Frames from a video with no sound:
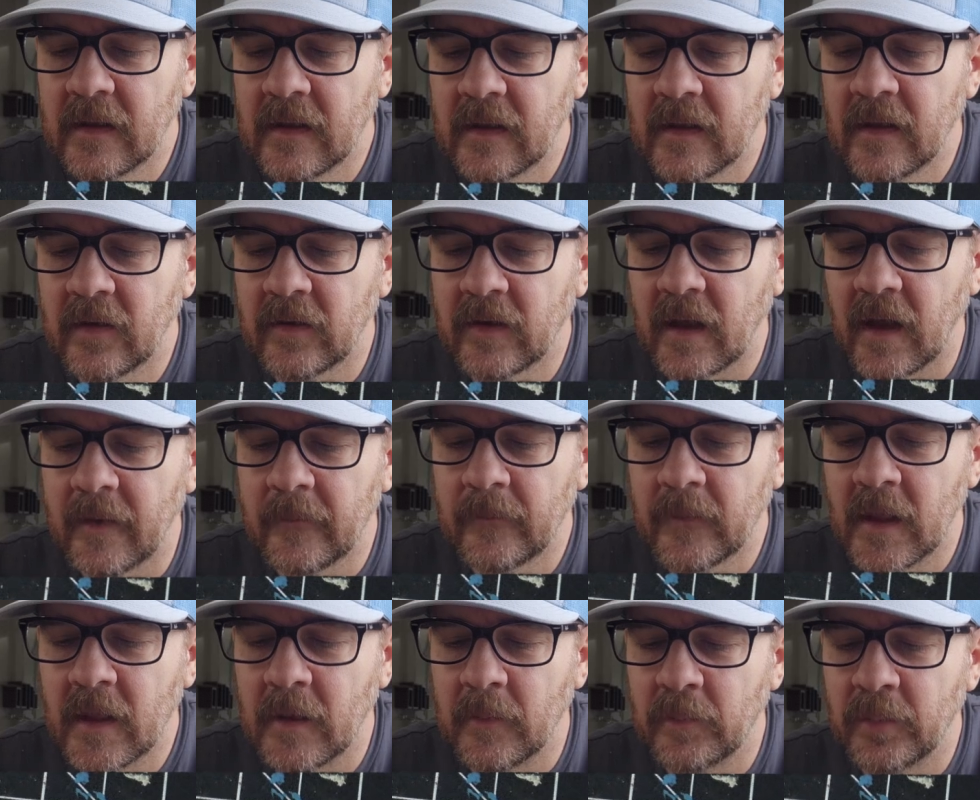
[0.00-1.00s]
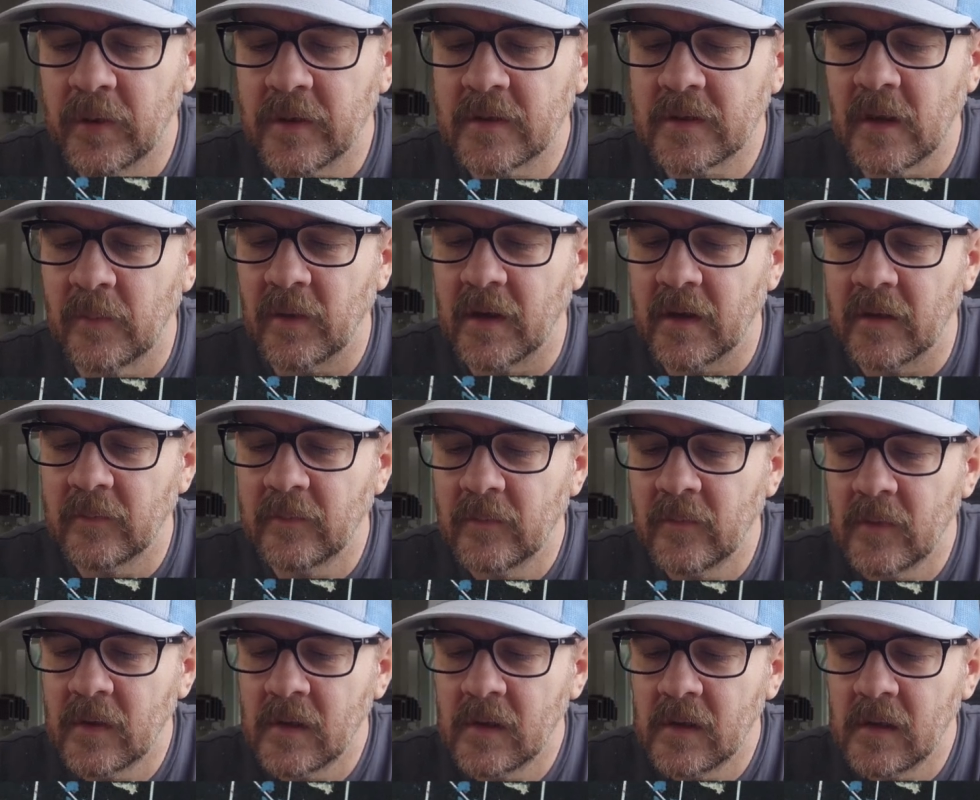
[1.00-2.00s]
Okay, and then push. I'm going to
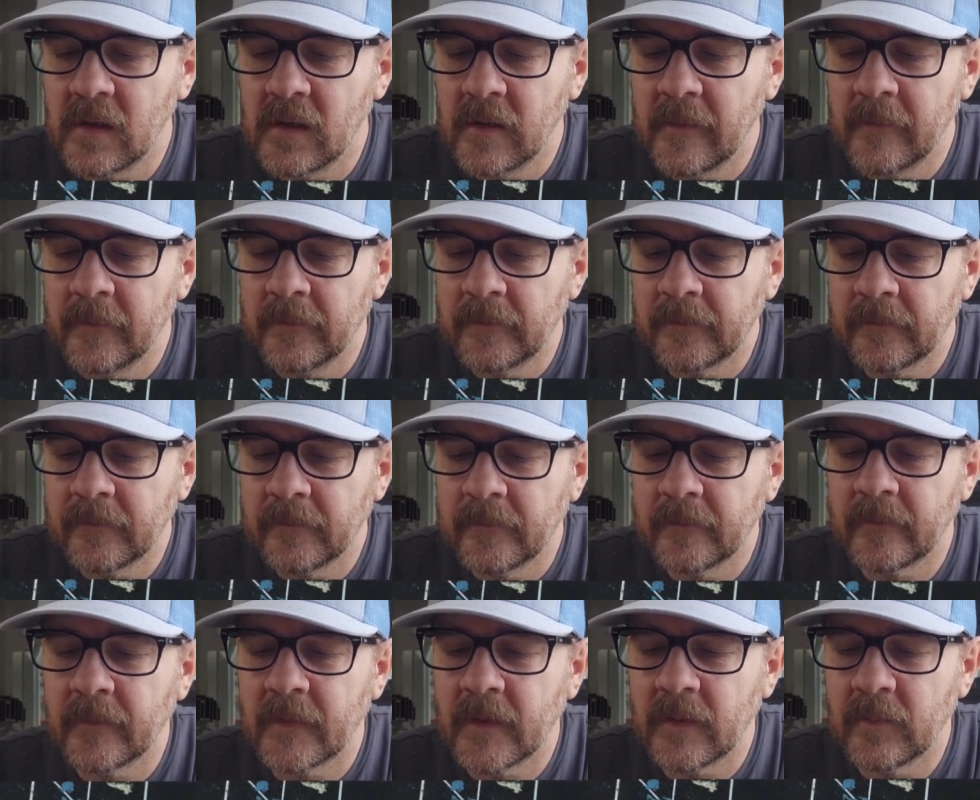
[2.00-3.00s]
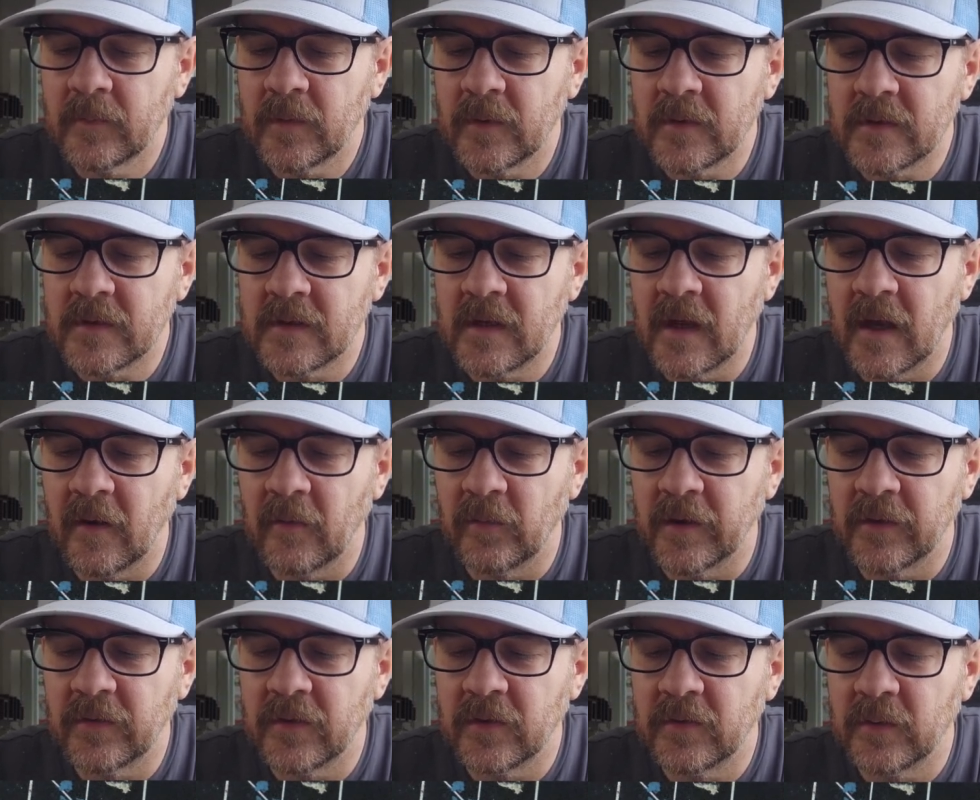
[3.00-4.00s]
push it down
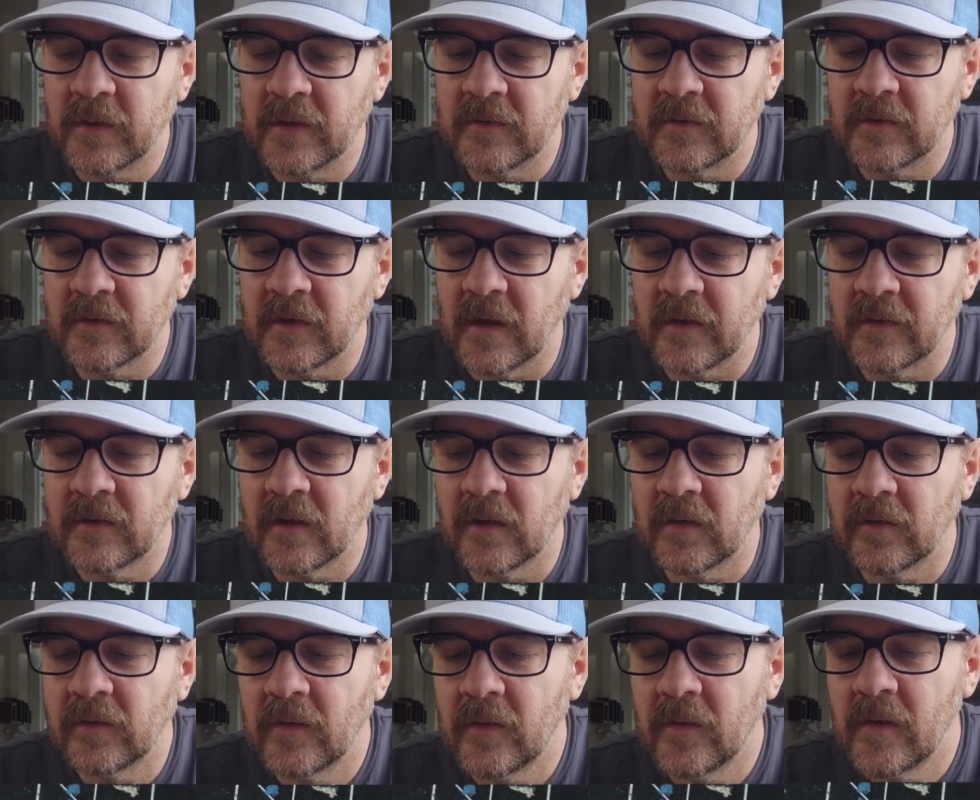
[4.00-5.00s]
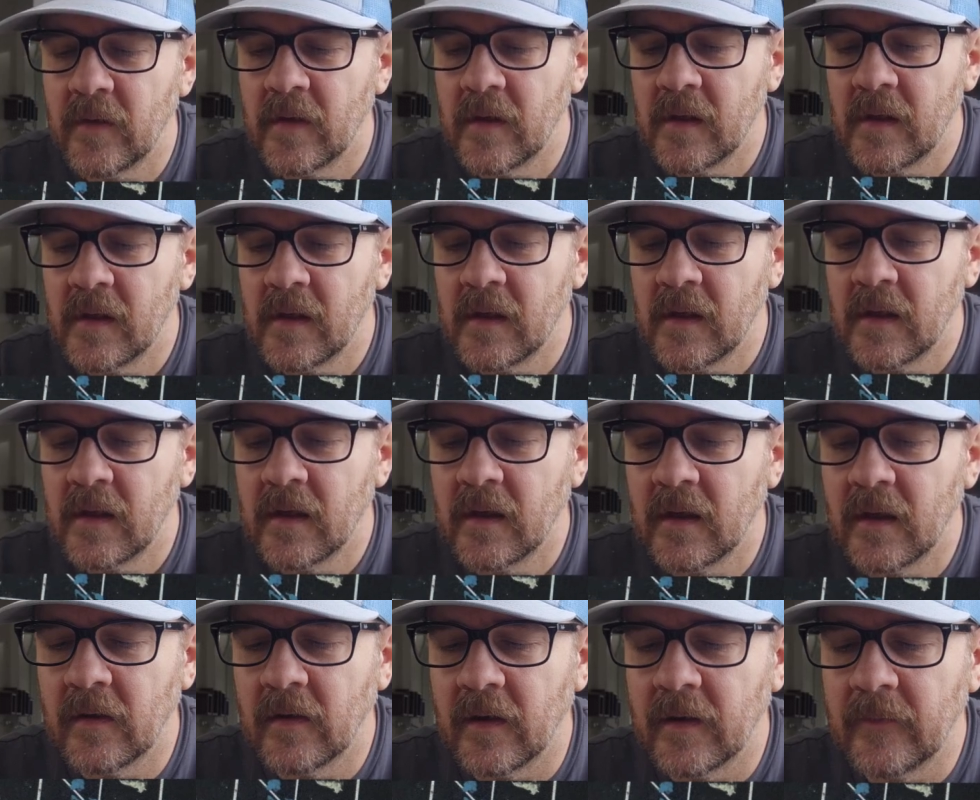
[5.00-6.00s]
with the tweezers also.
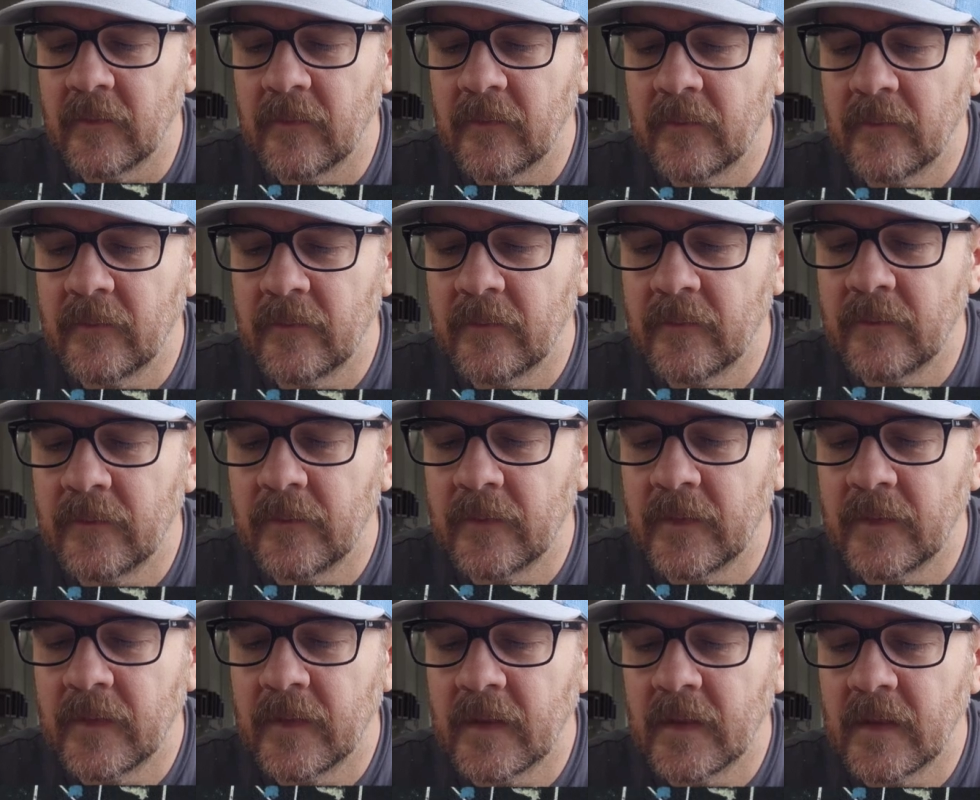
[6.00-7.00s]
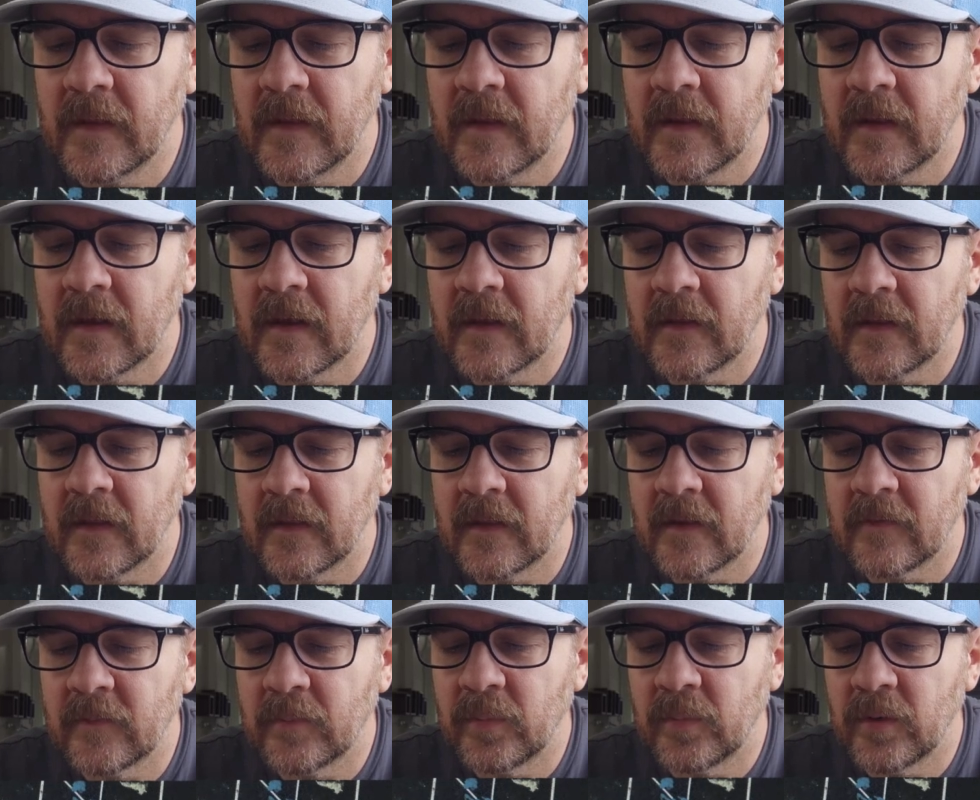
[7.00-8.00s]
All right. I think
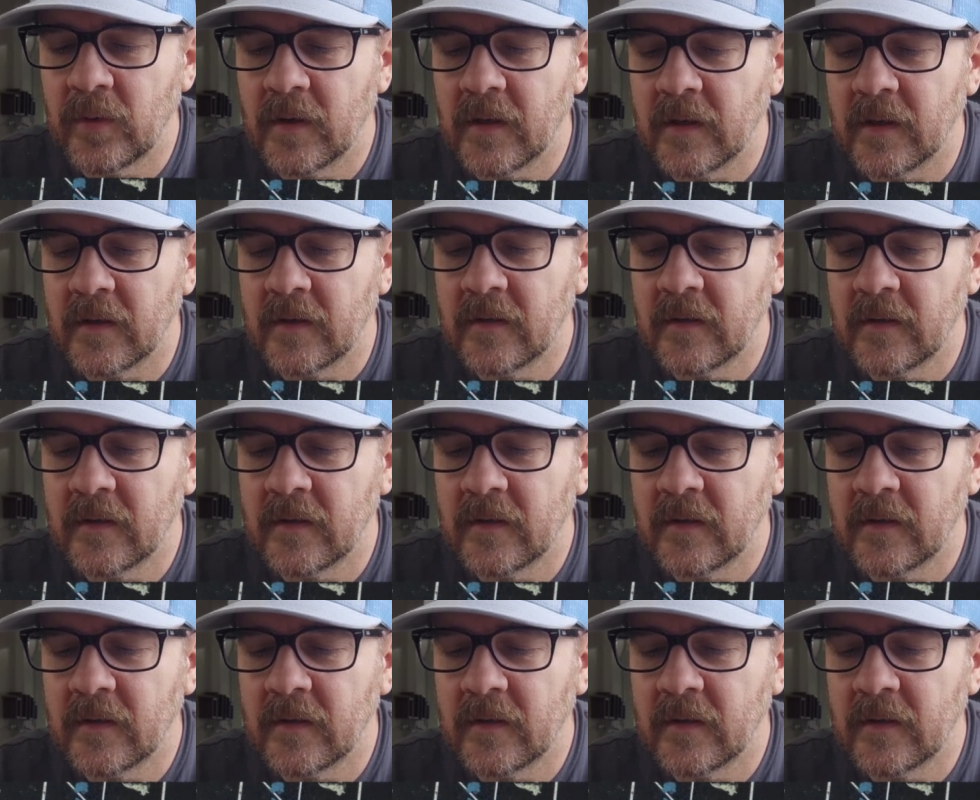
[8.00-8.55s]
that's pretty